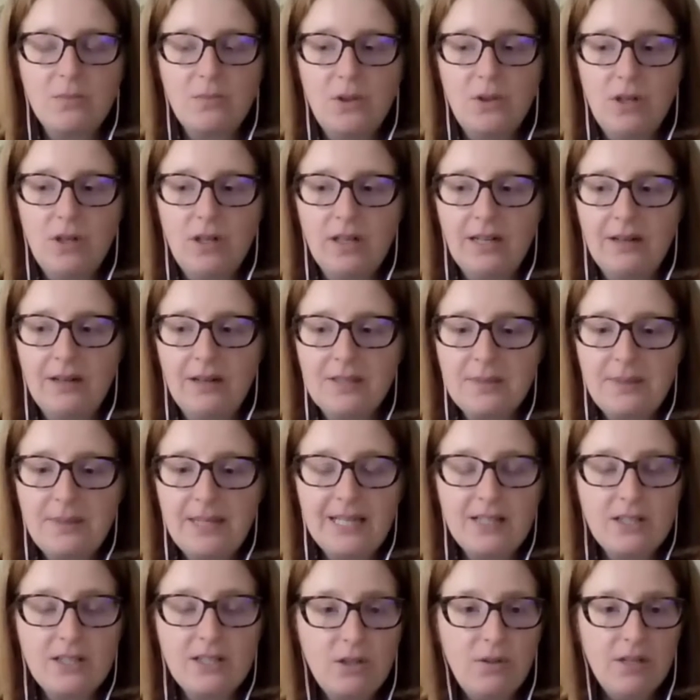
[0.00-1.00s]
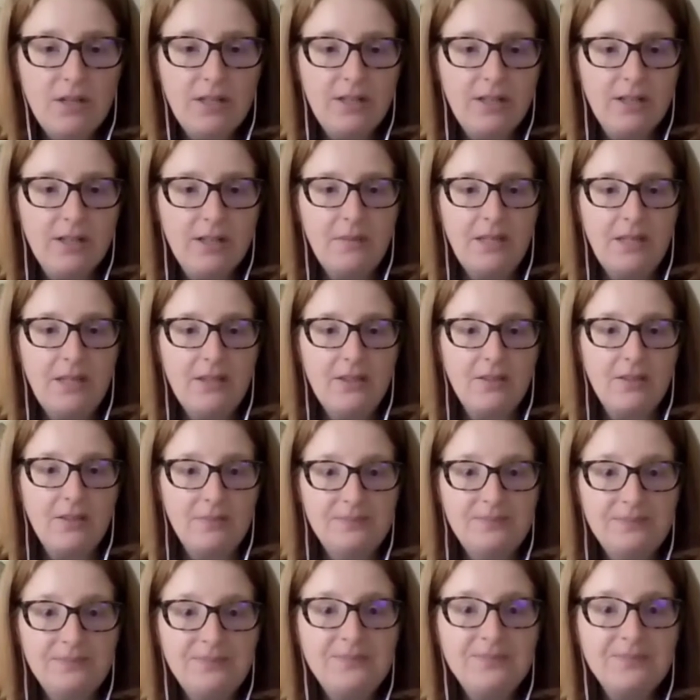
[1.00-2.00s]
more. I was paying 200 a month
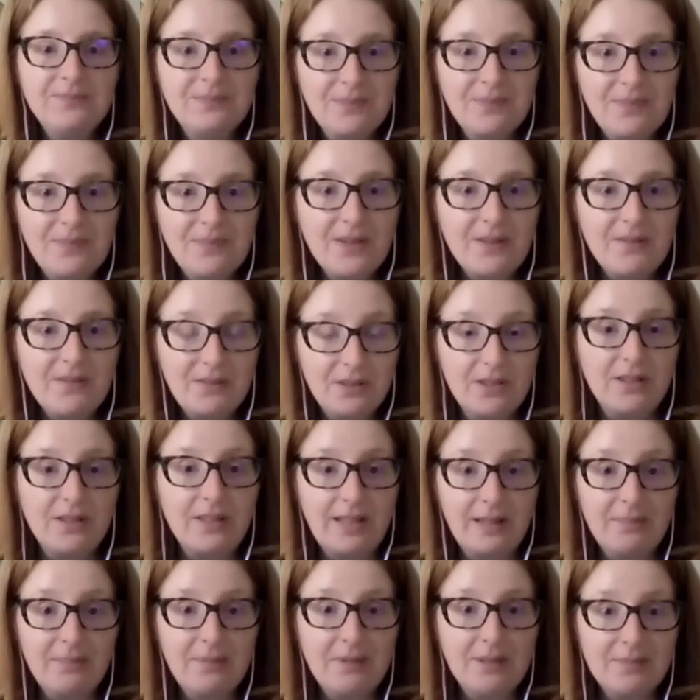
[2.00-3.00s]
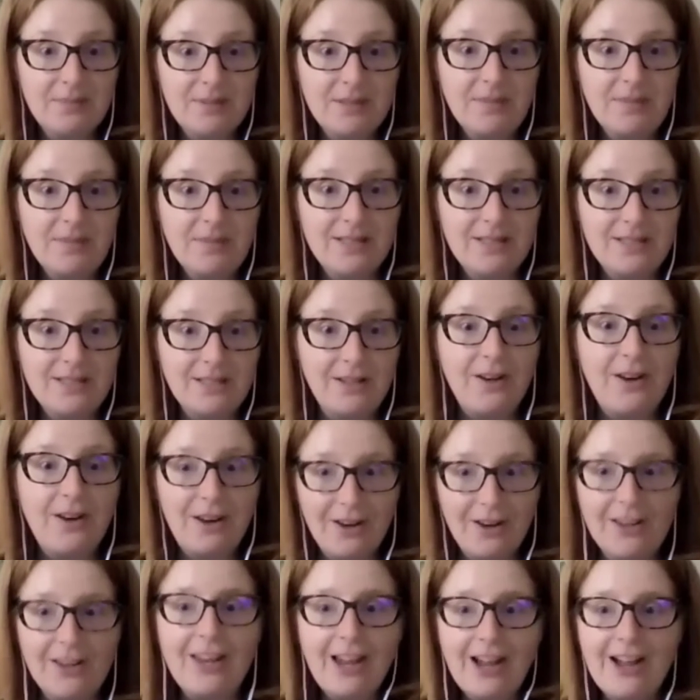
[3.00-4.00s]
for the epilepsy wow.
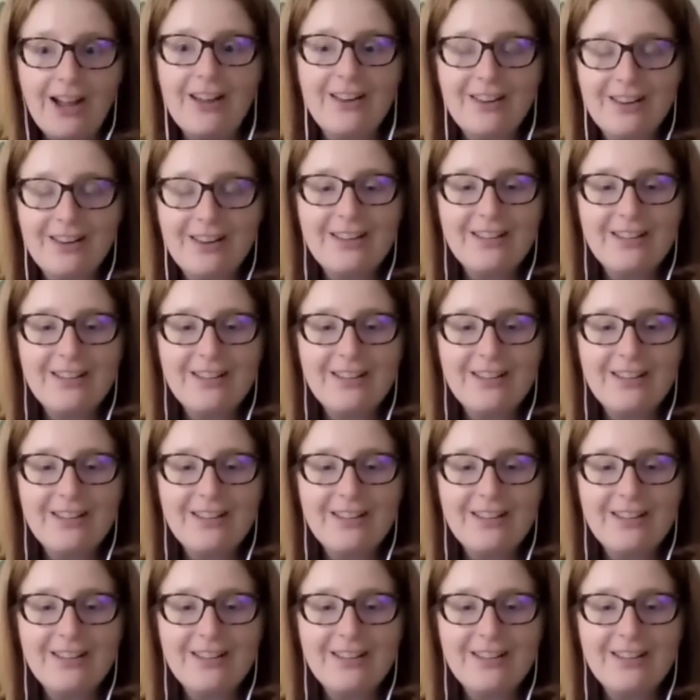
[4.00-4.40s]
medicine. Yeah.